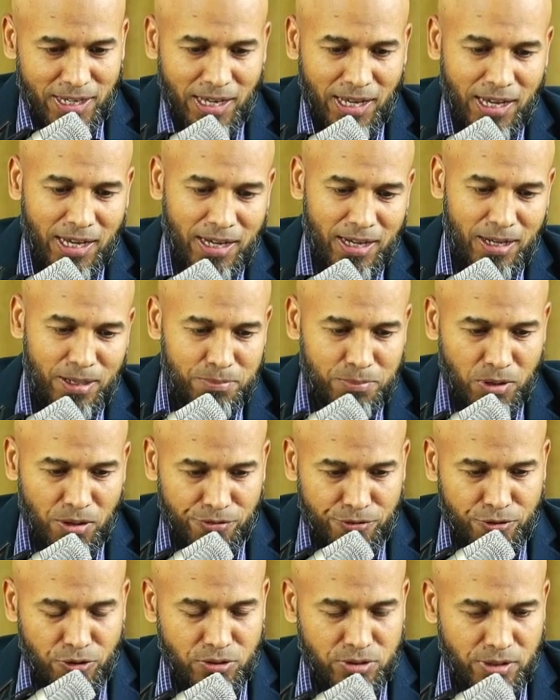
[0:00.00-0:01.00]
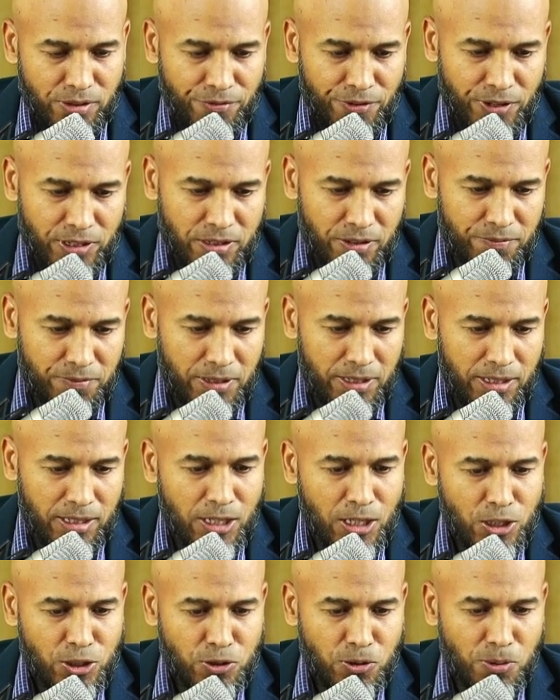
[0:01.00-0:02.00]
of course, effectively.
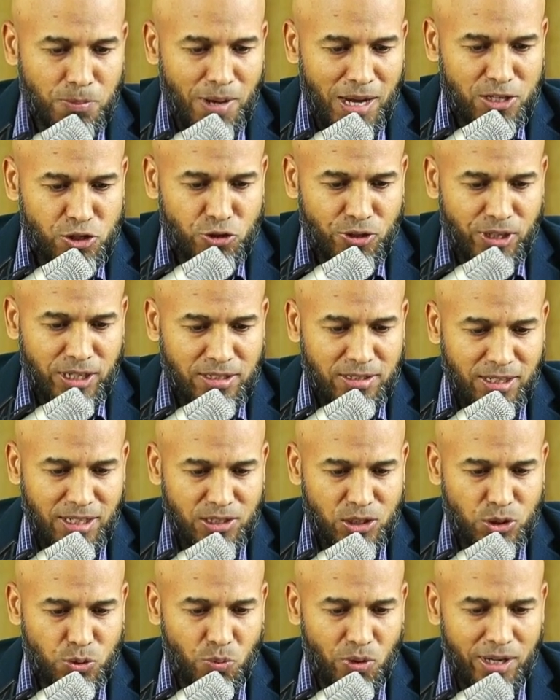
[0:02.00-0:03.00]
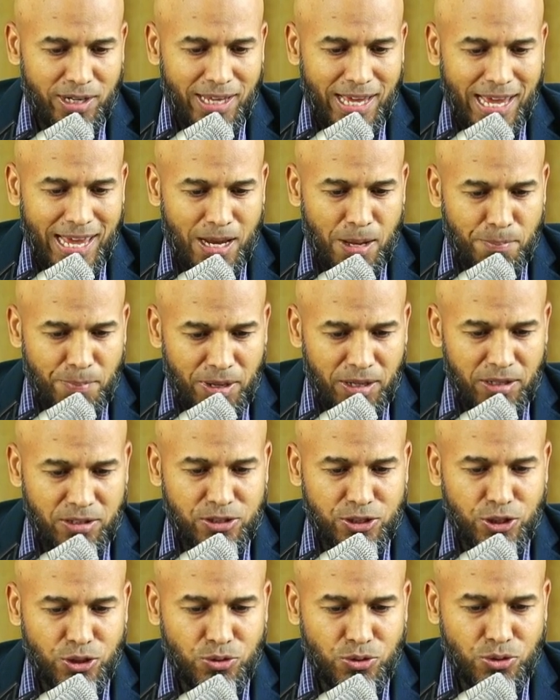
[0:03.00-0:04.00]
So mastering task 1
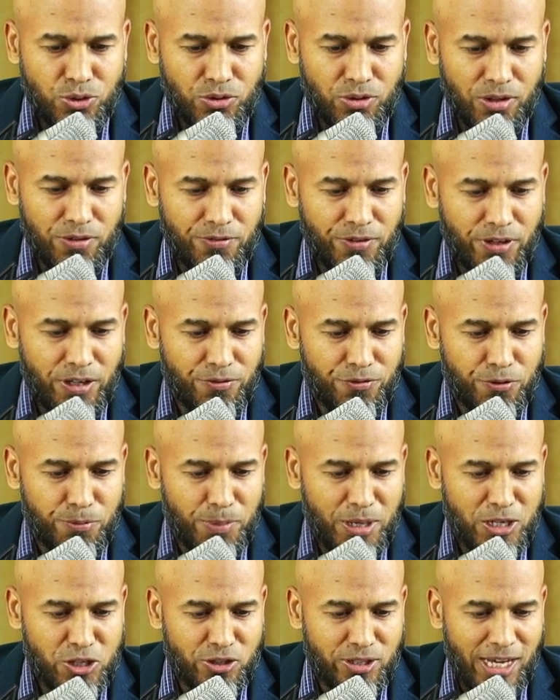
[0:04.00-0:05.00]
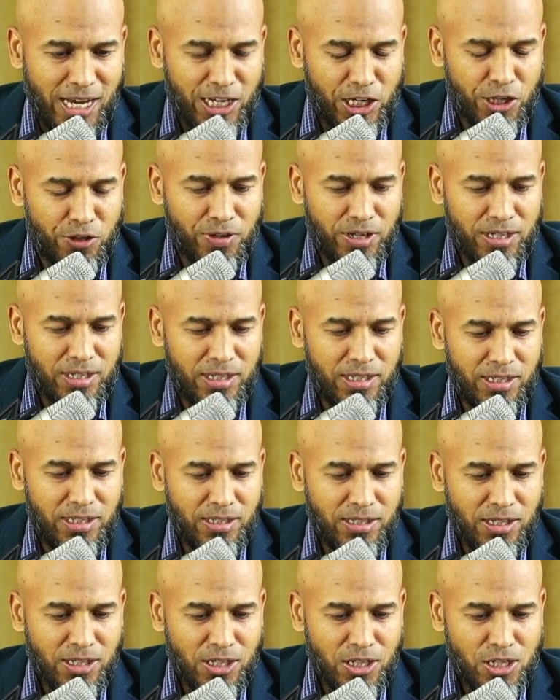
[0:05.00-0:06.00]
enables you to convey information
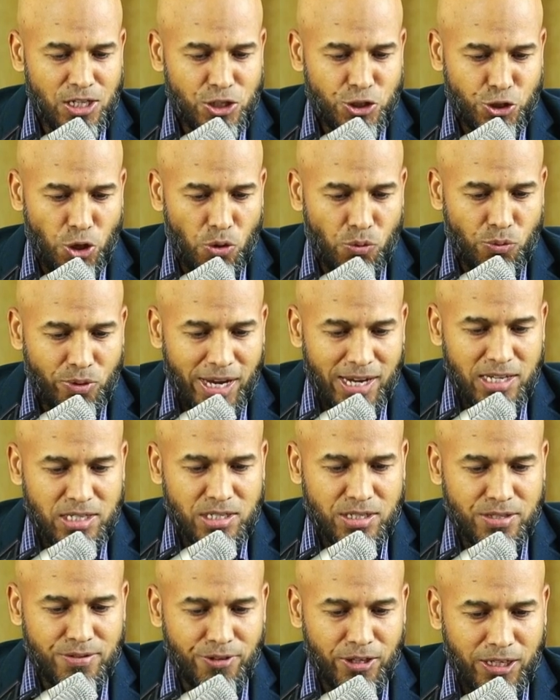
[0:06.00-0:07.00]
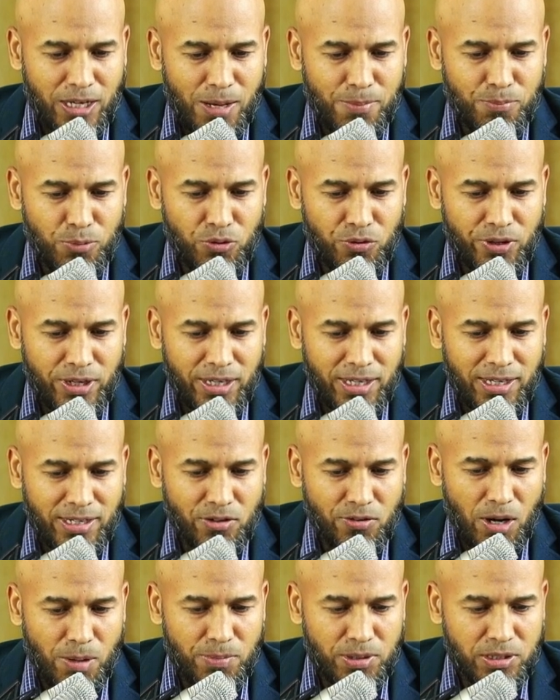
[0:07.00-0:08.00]
accurately, showcase vocabulary and
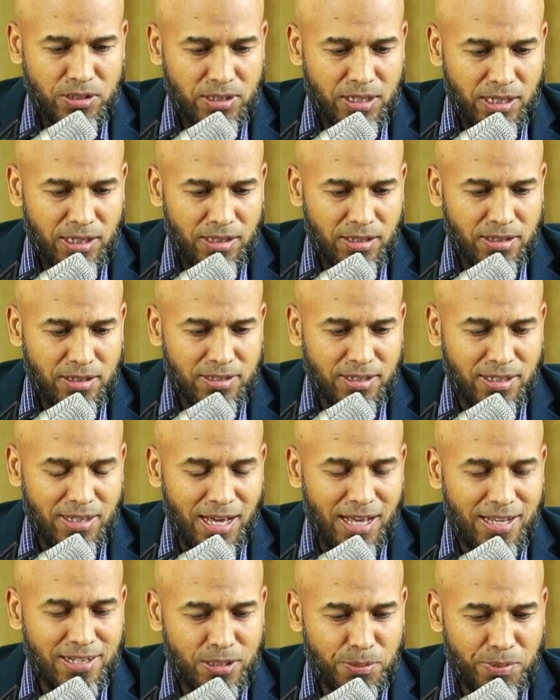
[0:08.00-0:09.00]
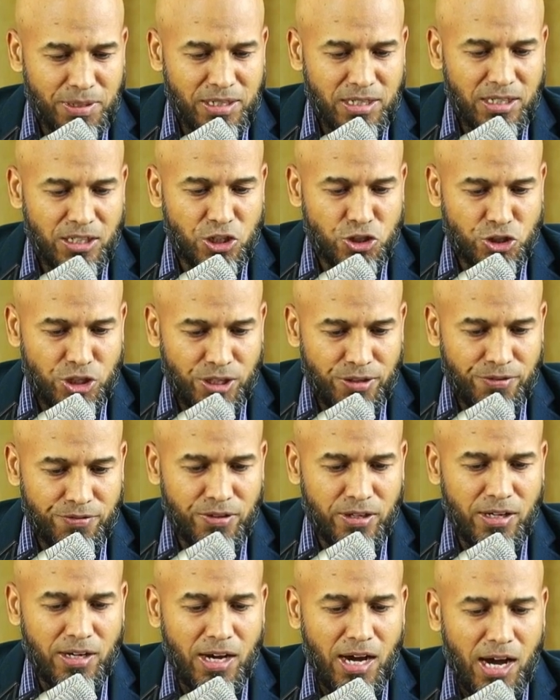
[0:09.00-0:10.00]
grammar skills, and ultimately achieve
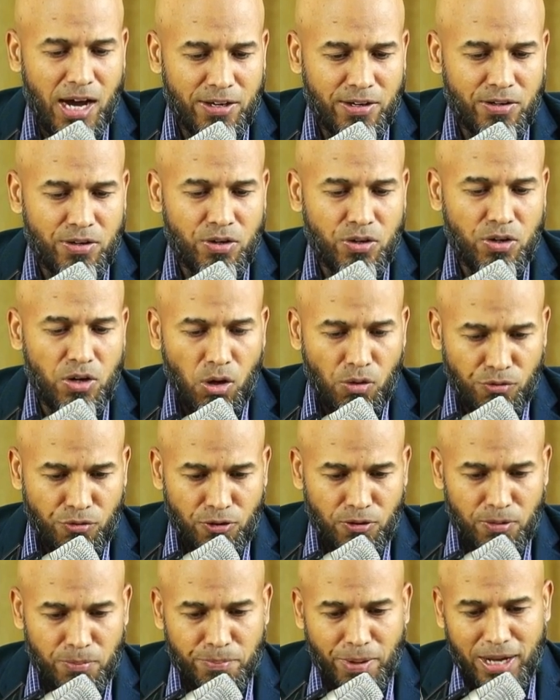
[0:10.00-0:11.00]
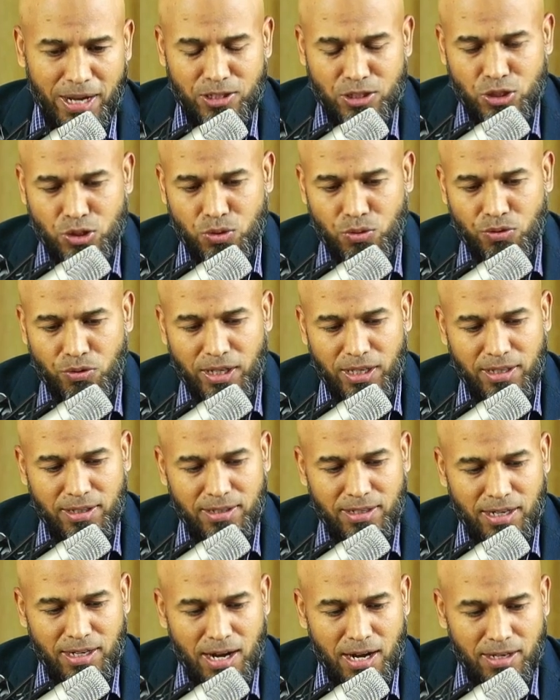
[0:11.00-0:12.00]
a higher overall band score in
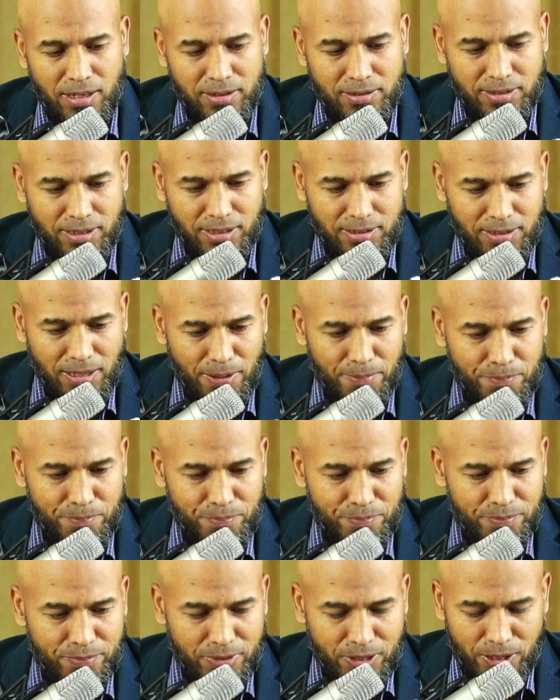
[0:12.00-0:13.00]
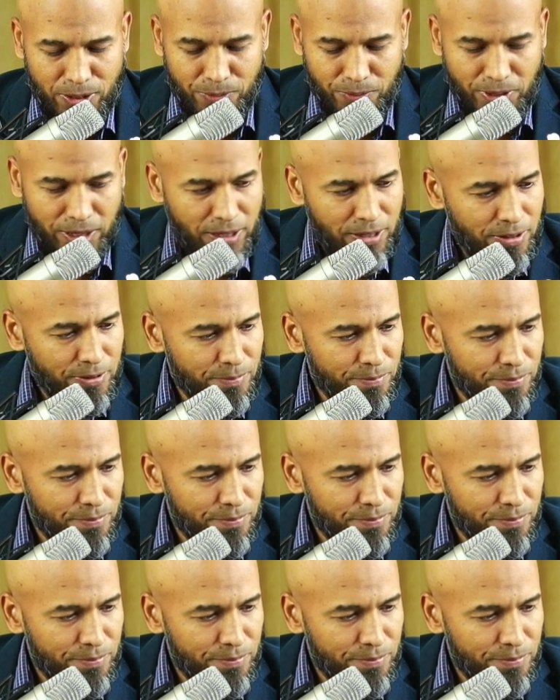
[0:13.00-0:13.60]
the IELTS exam. Okay?